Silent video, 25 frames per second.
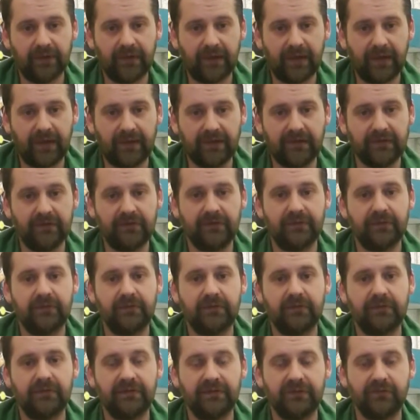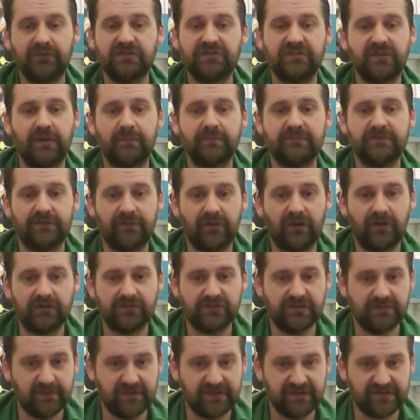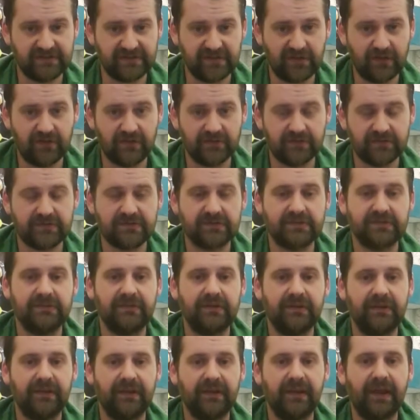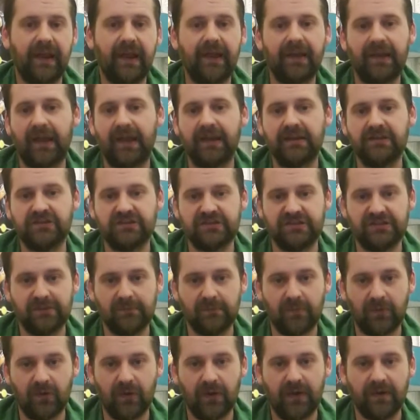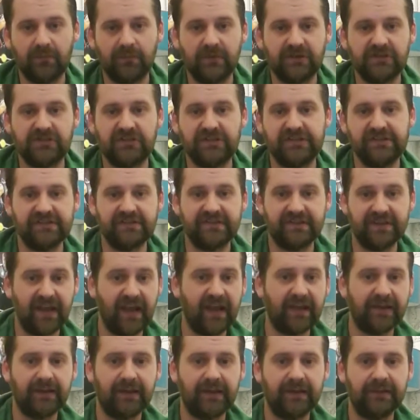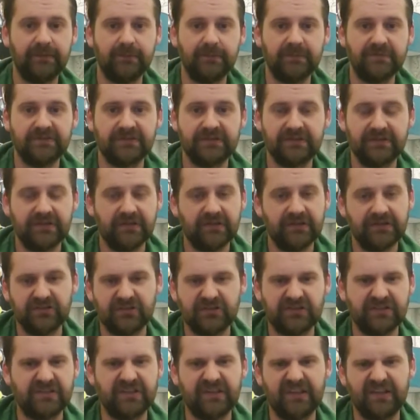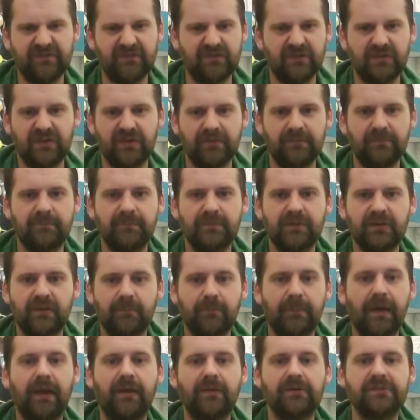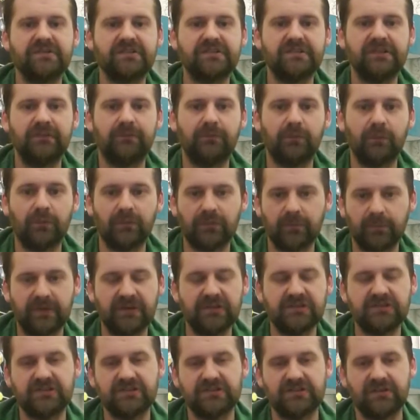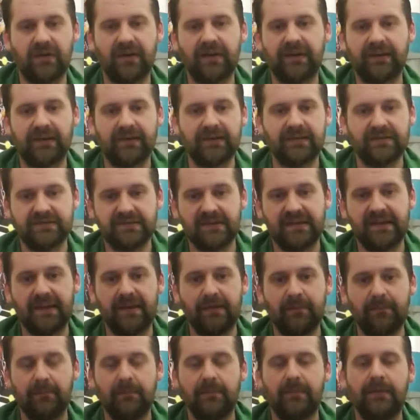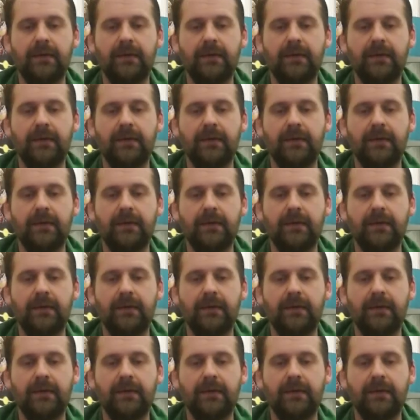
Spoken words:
and different types of RGB SCARTs, and HDMI, which is the app games, just to give you a comparison of what the picture's like to them.